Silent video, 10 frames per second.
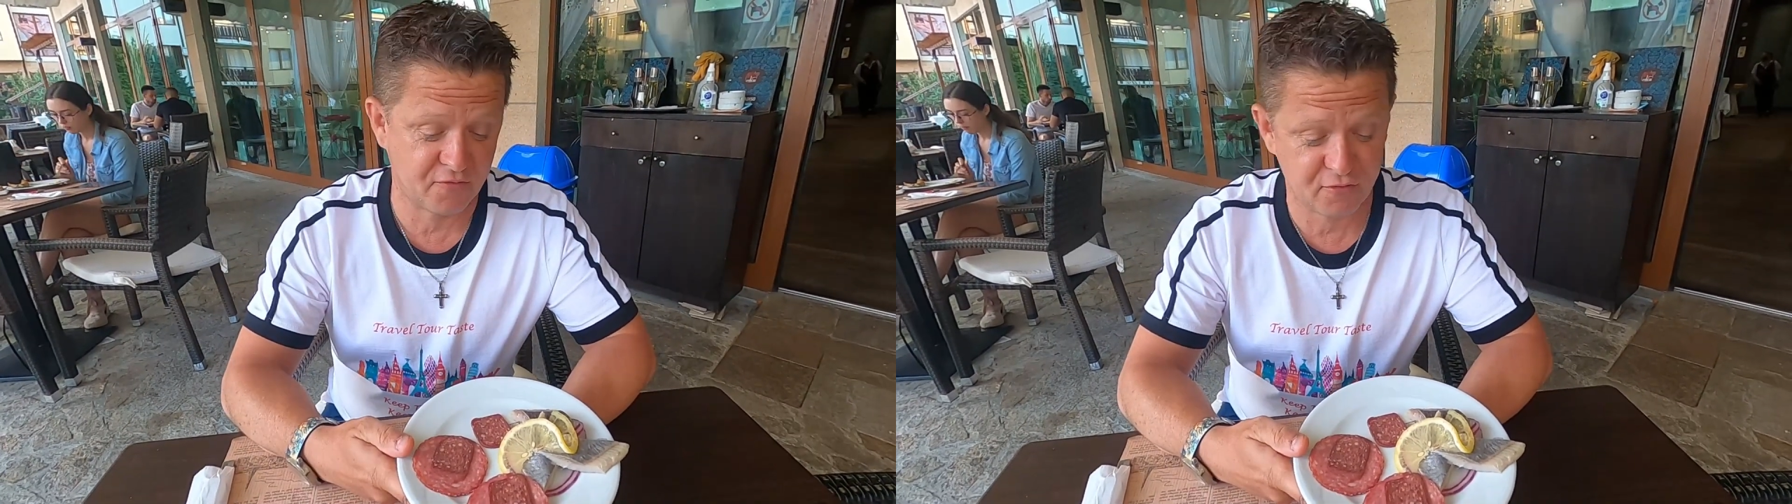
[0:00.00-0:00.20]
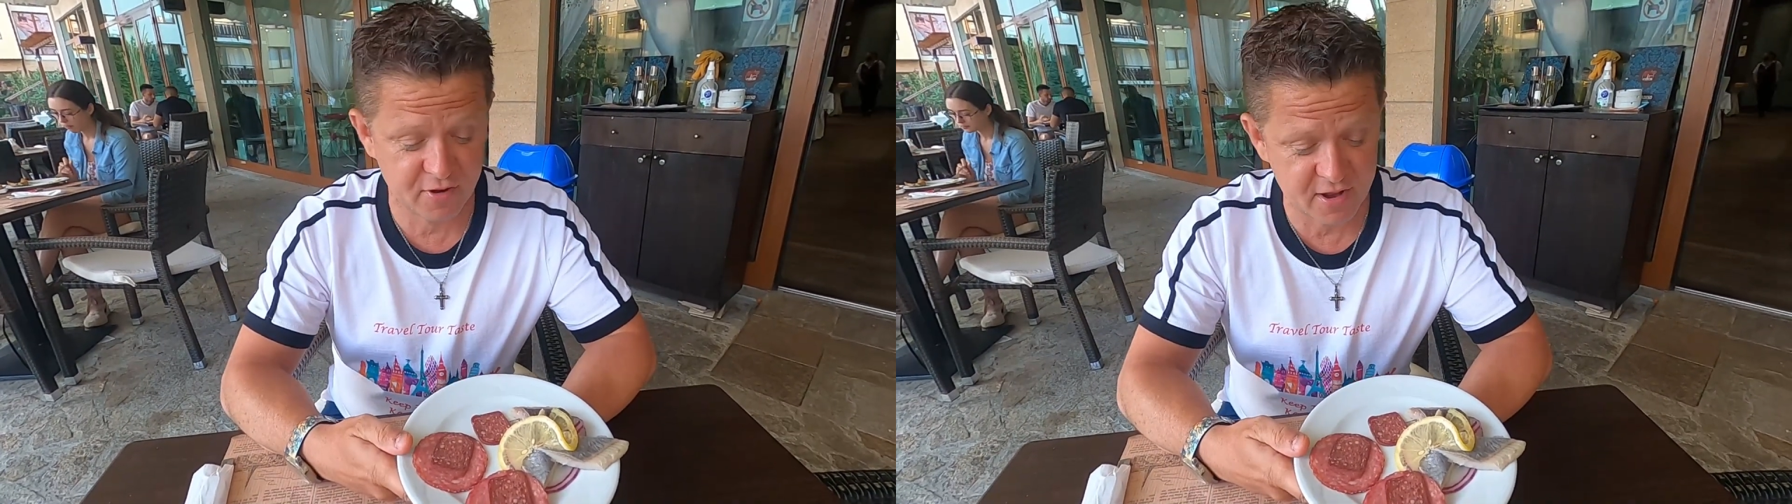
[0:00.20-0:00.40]

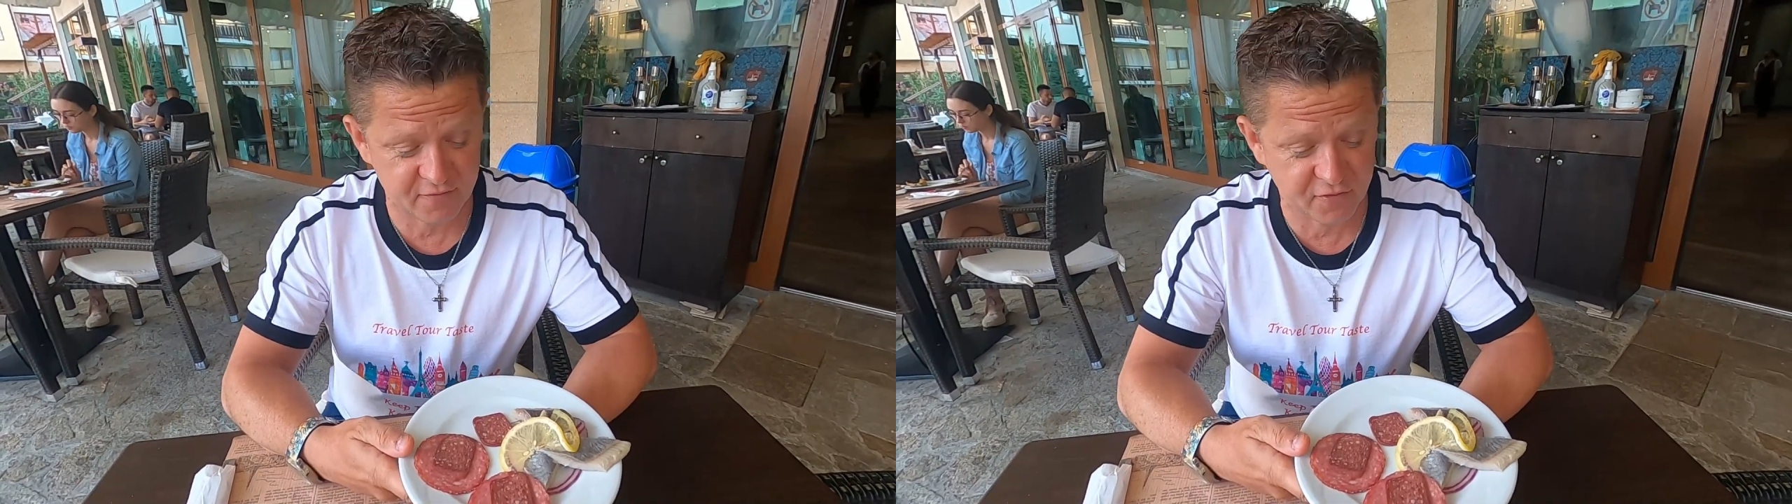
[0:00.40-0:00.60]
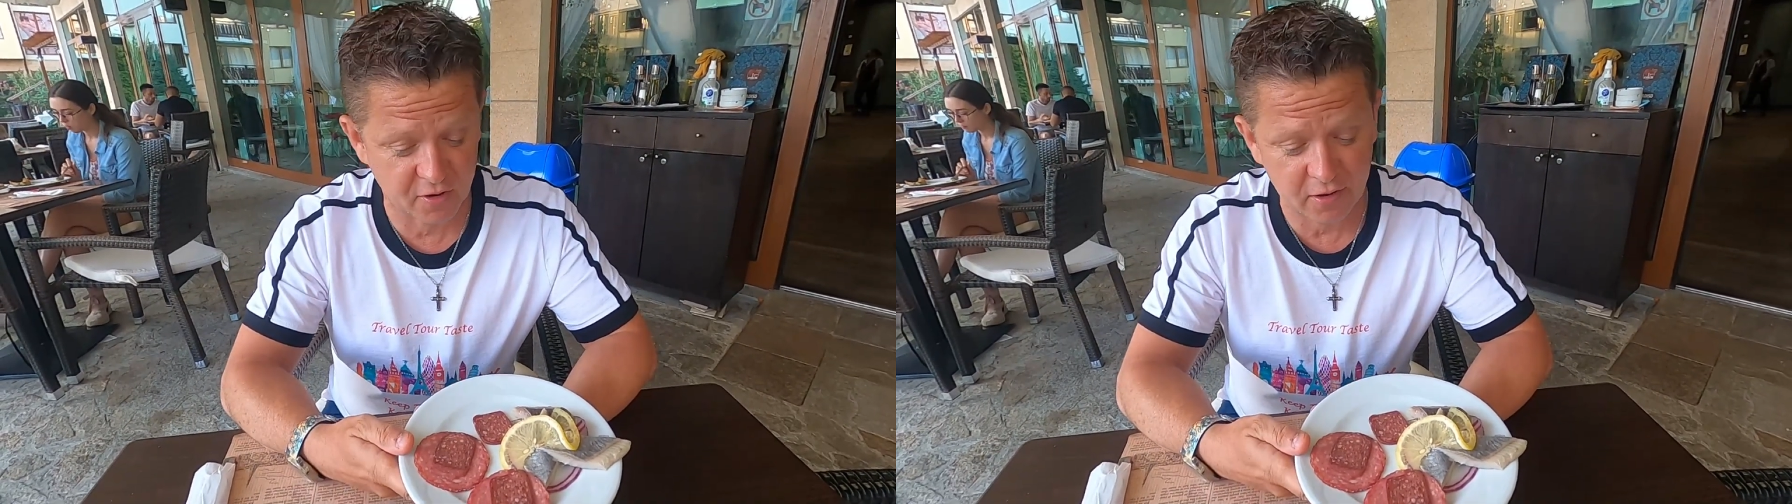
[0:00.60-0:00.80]
3
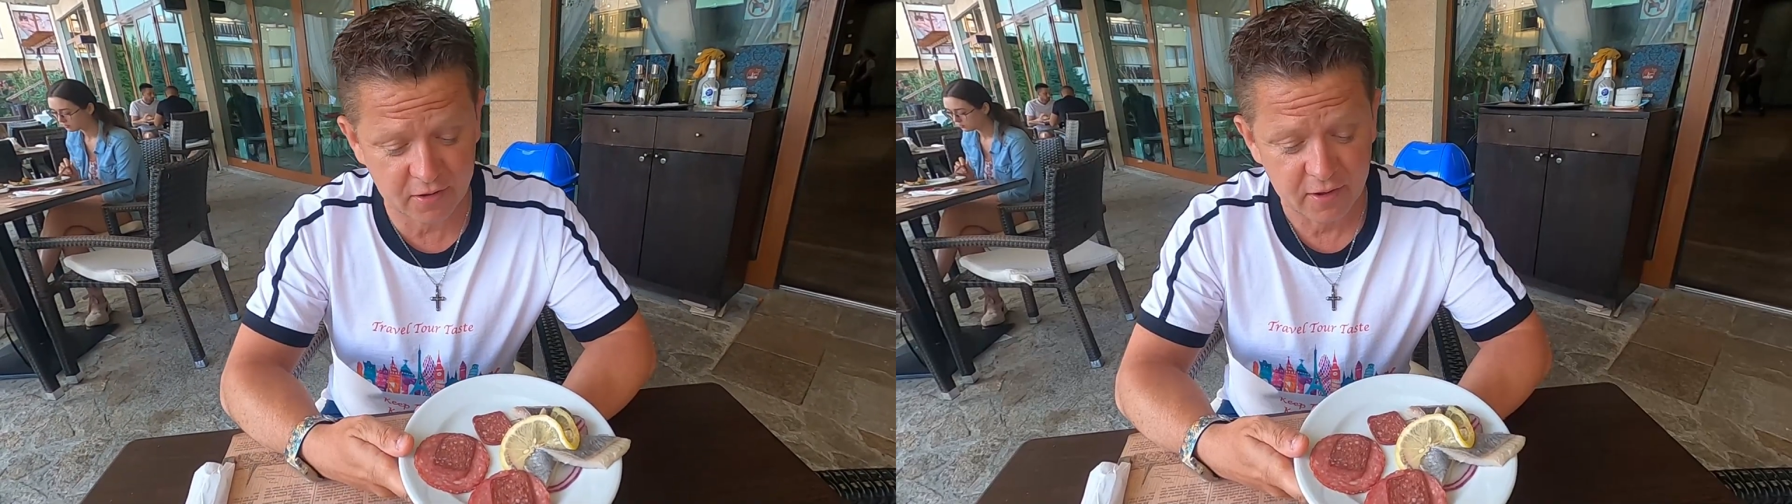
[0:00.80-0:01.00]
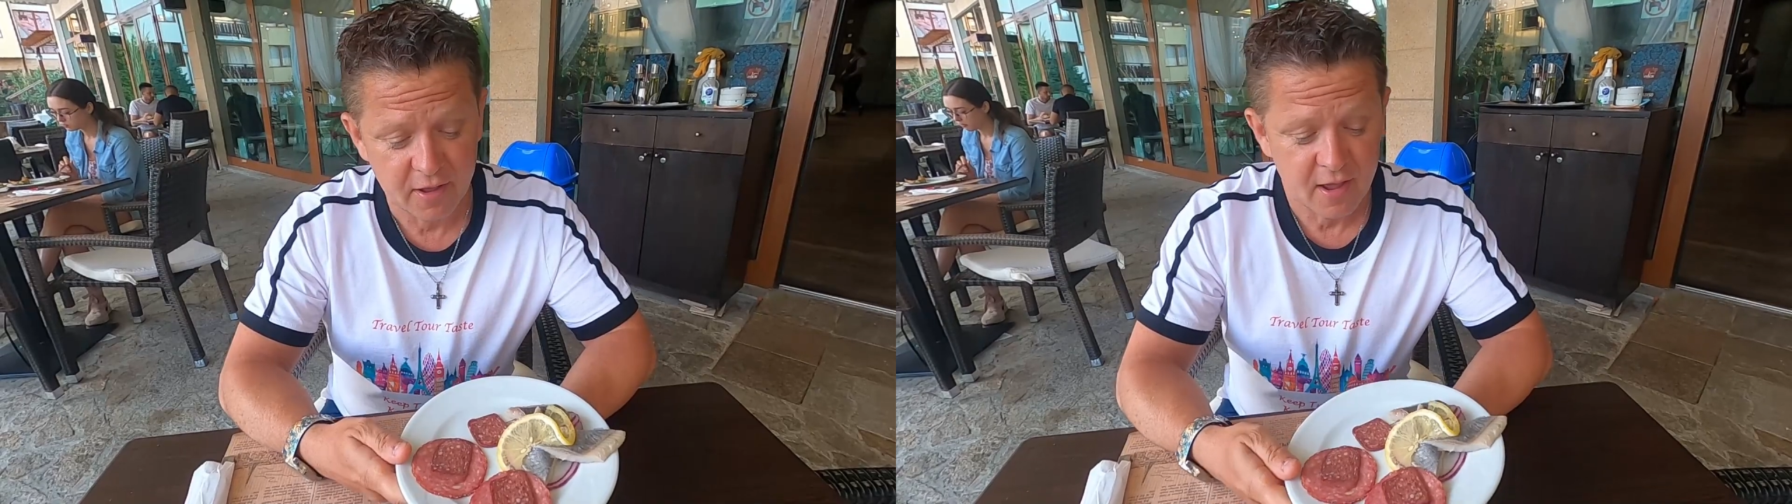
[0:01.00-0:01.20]
if you like.